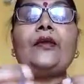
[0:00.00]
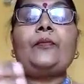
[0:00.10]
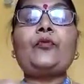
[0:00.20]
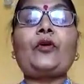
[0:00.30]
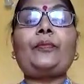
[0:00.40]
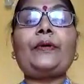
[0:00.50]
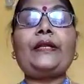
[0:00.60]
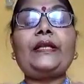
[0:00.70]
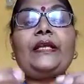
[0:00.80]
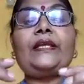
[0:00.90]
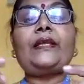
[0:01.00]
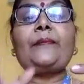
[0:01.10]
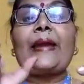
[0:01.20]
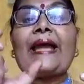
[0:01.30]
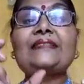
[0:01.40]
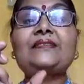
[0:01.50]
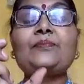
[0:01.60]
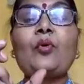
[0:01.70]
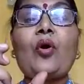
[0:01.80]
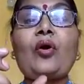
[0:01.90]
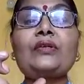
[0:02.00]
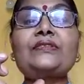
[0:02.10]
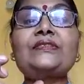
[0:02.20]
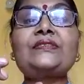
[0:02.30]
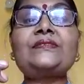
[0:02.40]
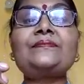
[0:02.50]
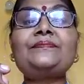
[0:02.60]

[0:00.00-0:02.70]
properly in a matchbox.